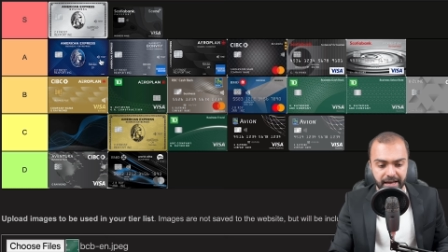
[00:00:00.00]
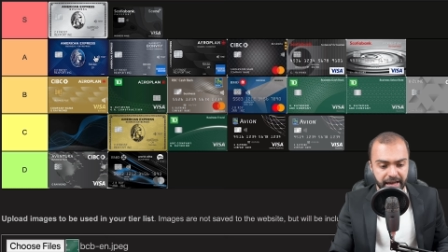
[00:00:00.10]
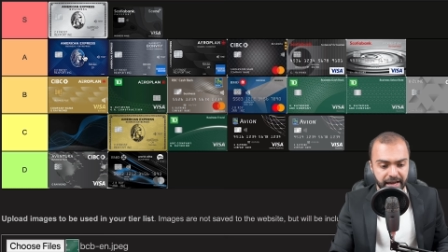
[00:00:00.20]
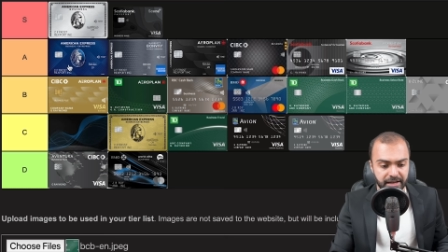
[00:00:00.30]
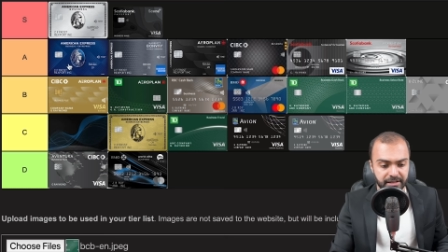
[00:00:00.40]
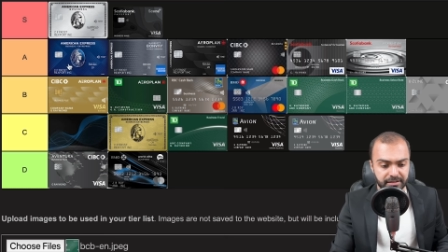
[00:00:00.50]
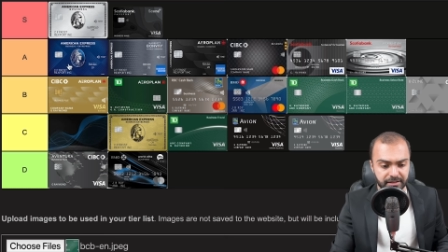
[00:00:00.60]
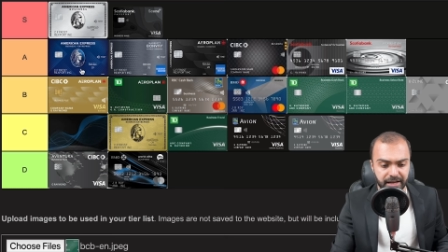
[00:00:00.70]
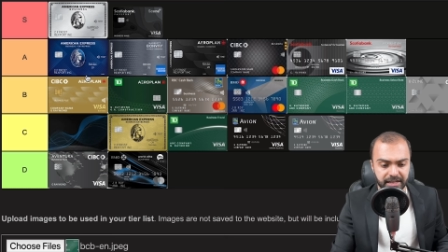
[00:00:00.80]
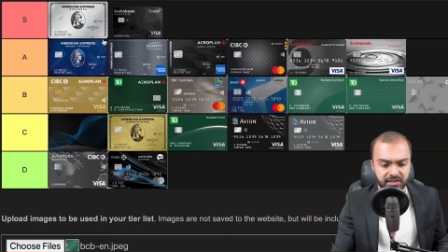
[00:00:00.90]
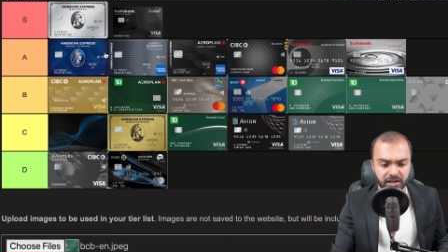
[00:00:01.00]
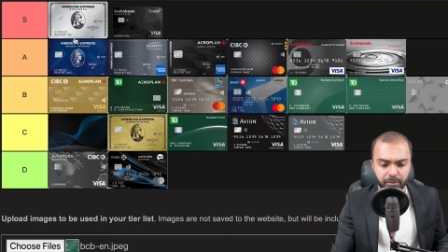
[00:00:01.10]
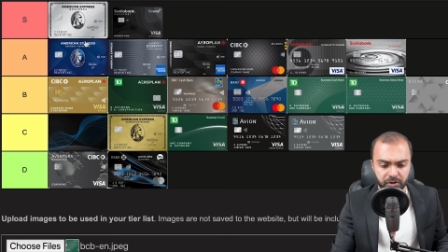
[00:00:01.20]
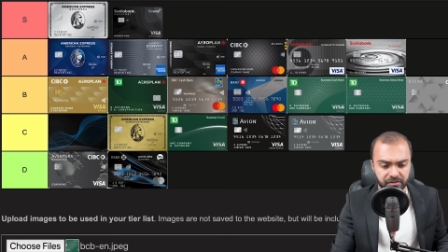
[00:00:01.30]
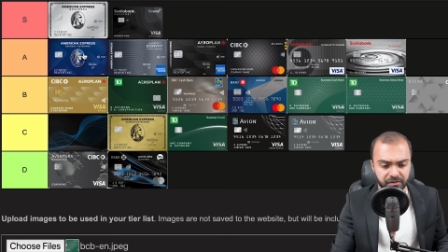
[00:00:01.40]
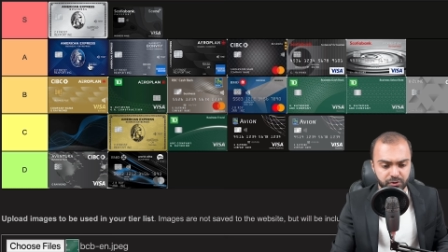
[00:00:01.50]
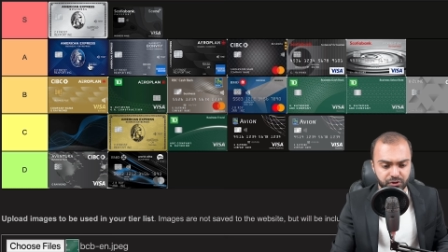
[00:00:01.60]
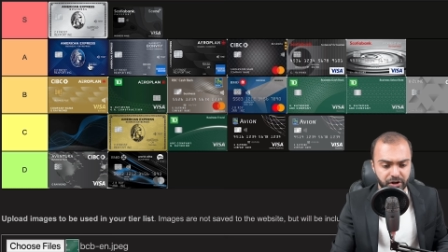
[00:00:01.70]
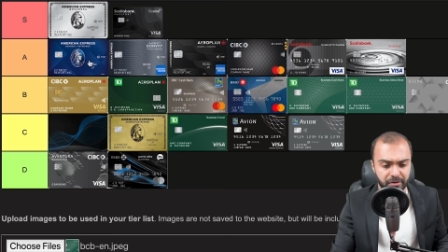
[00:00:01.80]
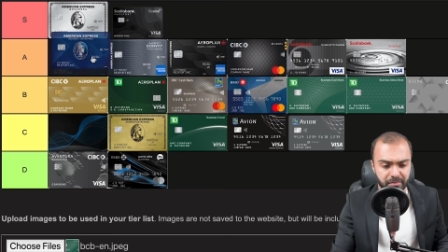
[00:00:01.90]
And at some point in the
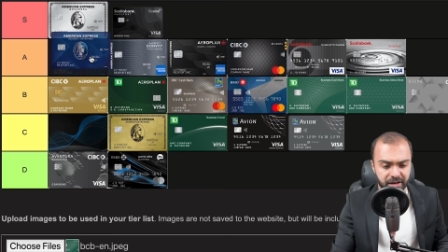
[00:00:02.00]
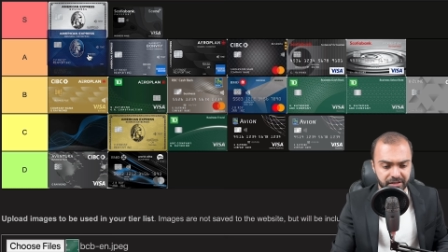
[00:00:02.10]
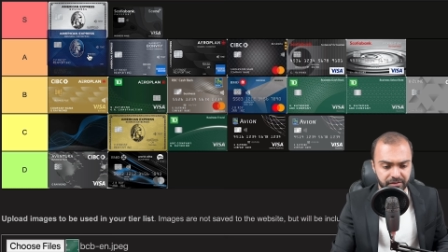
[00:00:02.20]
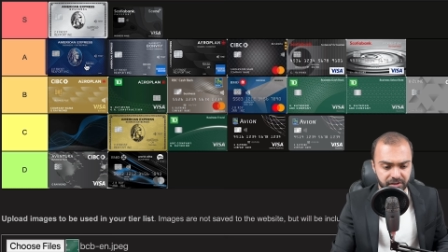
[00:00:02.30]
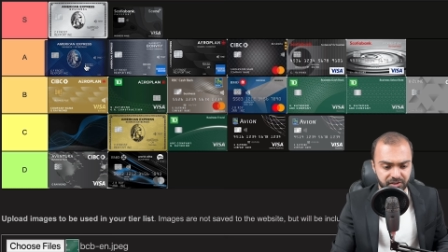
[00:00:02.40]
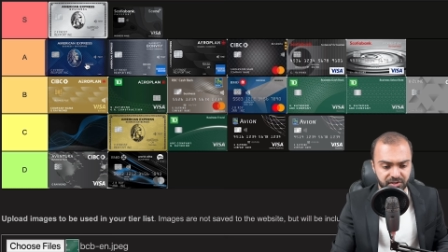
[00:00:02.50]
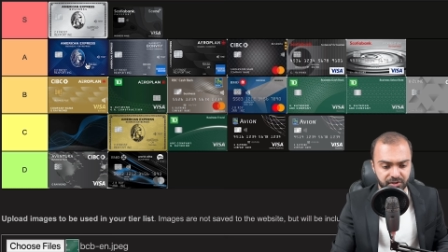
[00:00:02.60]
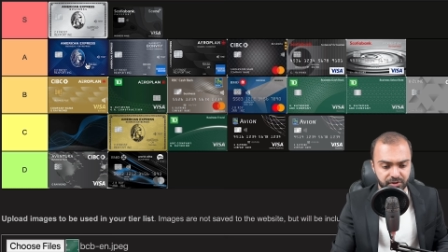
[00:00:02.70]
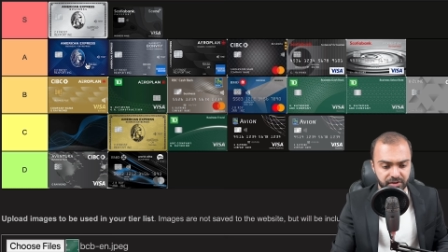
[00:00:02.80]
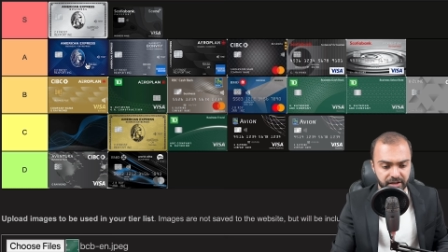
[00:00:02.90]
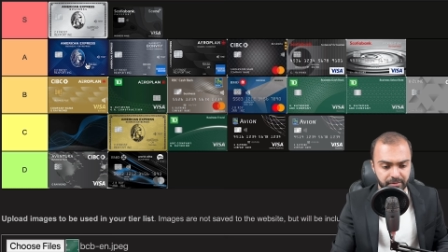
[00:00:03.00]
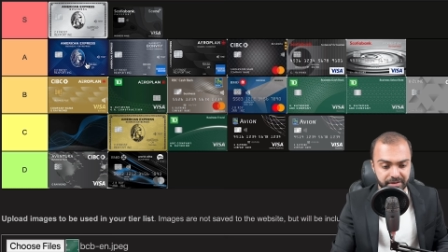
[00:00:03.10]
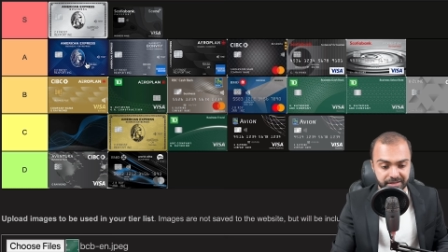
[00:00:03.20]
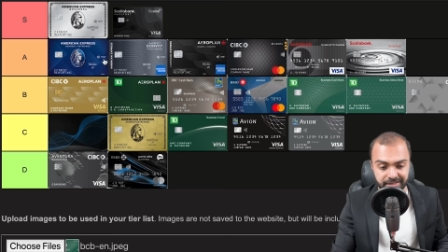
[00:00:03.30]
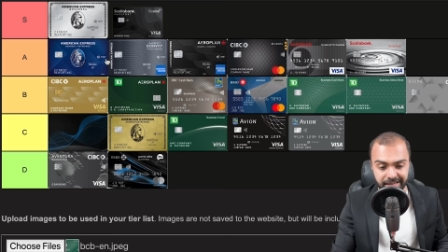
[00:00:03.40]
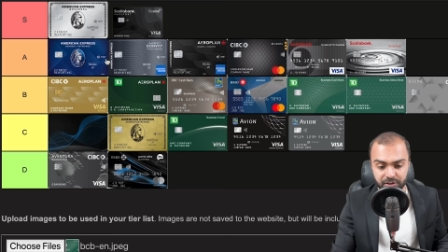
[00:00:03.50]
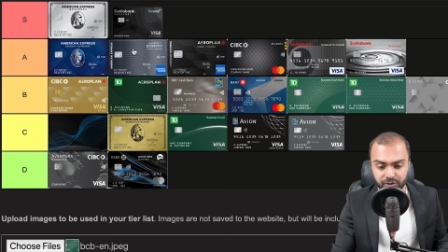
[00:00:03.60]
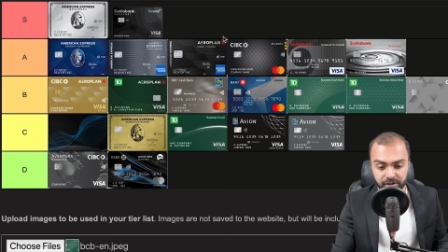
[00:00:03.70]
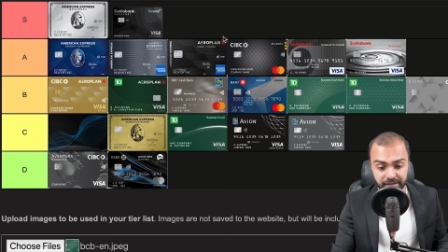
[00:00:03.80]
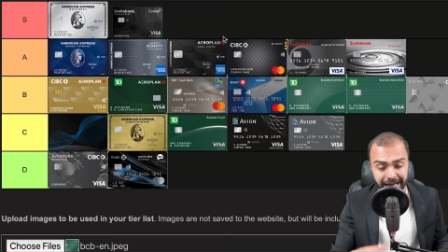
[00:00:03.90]
future, I might even consider the Business Edge
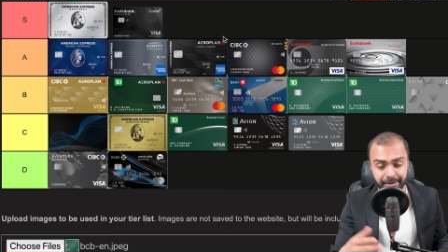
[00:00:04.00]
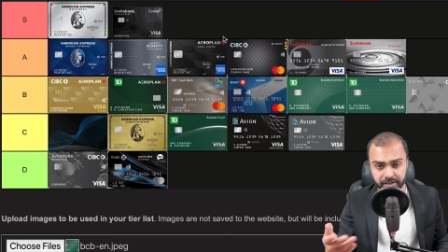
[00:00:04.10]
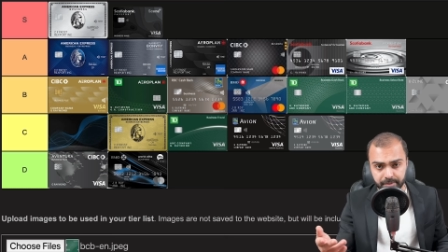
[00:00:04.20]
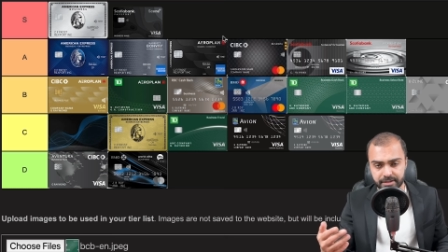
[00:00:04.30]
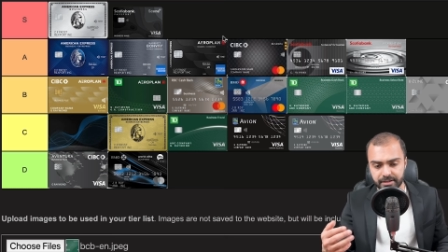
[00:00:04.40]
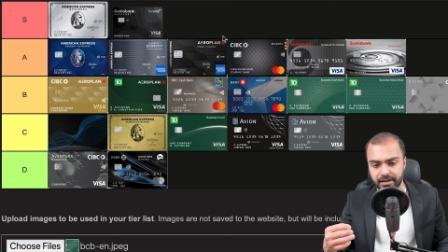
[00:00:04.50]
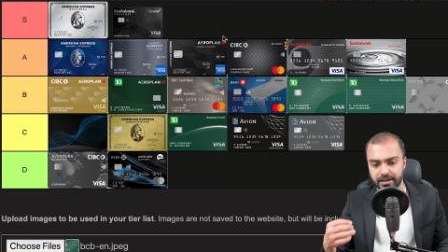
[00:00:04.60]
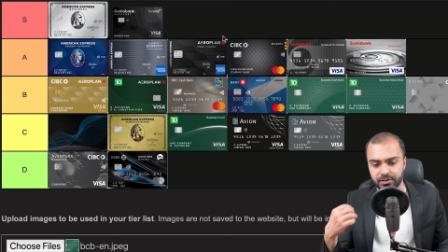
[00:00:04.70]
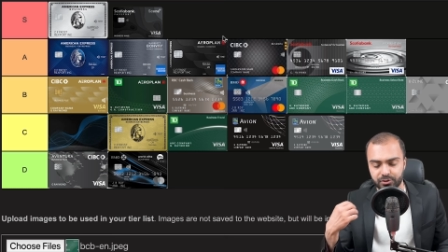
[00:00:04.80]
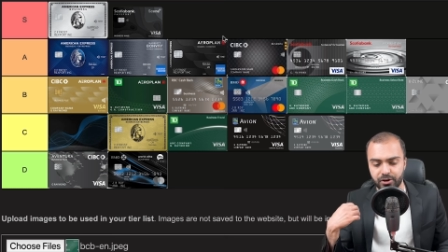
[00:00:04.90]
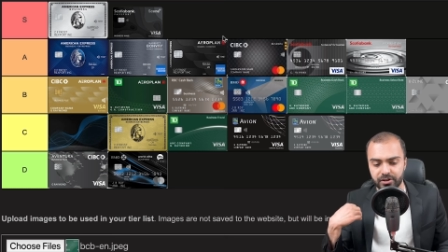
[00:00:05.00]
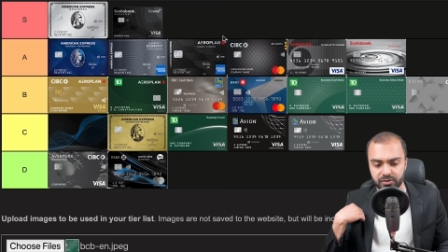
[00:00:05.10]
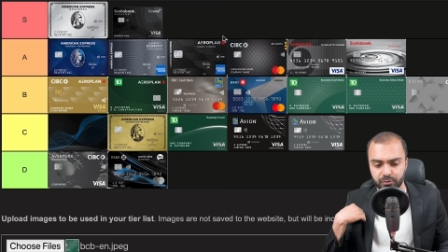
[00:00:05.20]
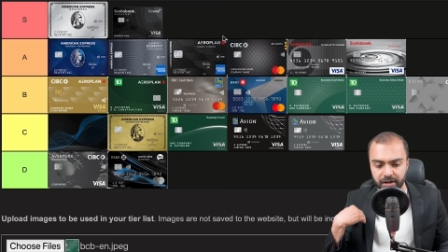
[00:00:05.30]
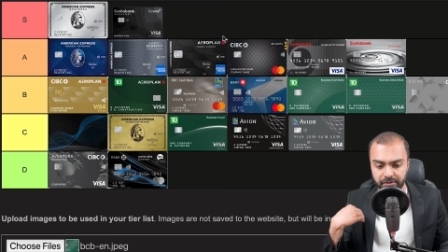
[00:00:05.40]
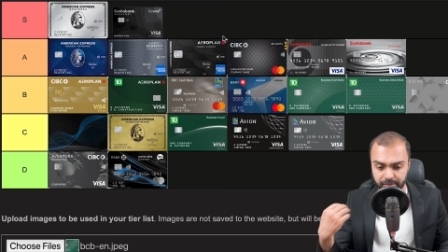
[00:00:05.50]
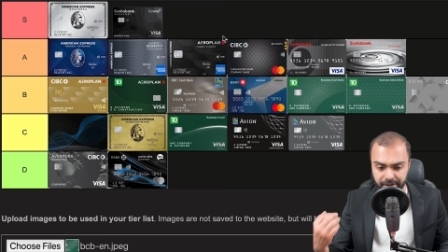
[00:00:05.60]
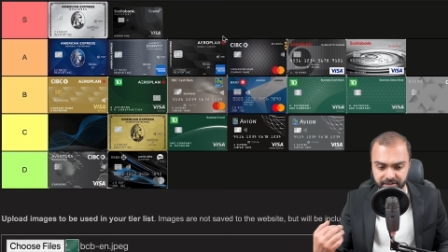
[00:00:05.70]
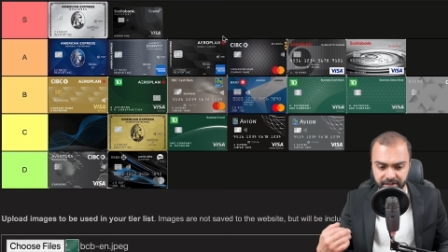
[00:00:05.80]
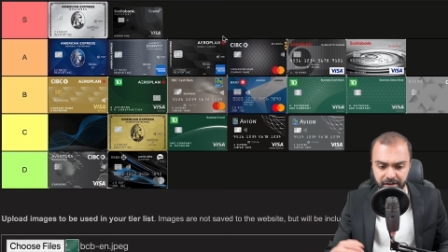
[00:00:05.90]
card, the Amex Business Edge card as well for
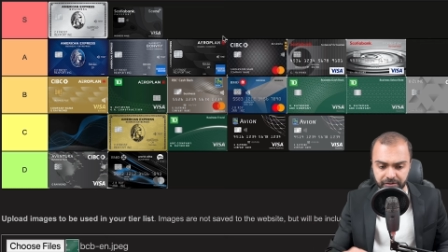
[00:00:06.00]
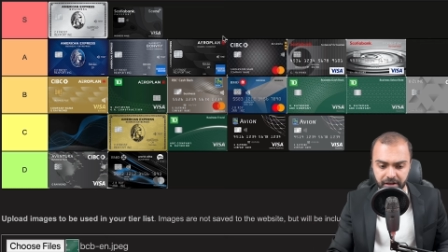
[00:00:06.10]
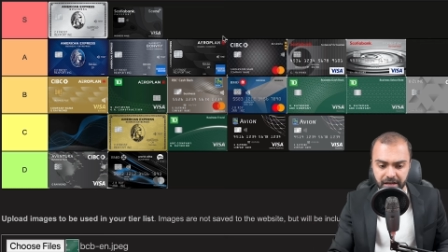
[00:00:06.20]
myself,